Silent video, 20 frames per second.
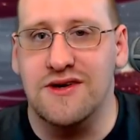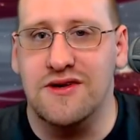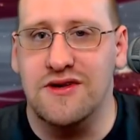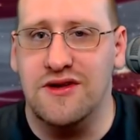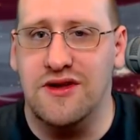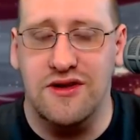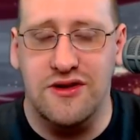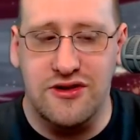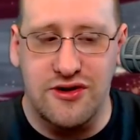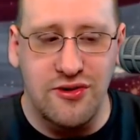
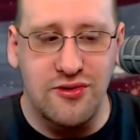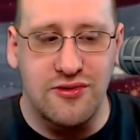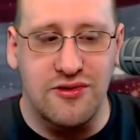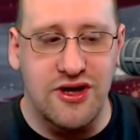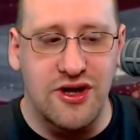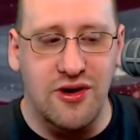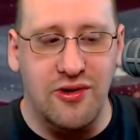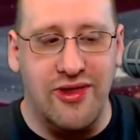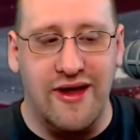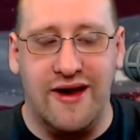D dude,
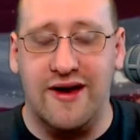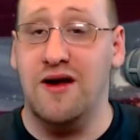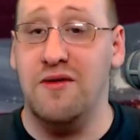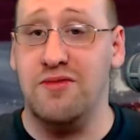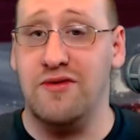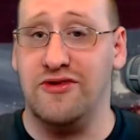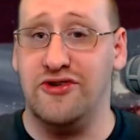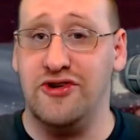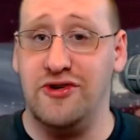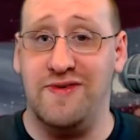you know that
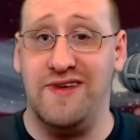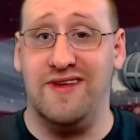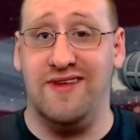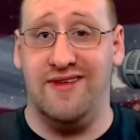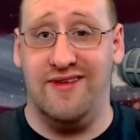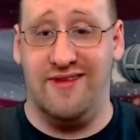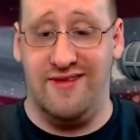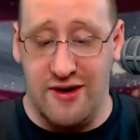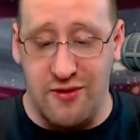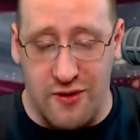number should be
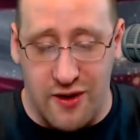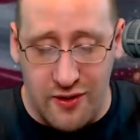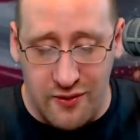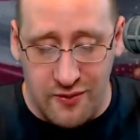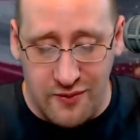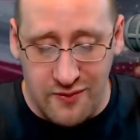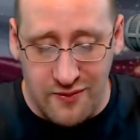zero.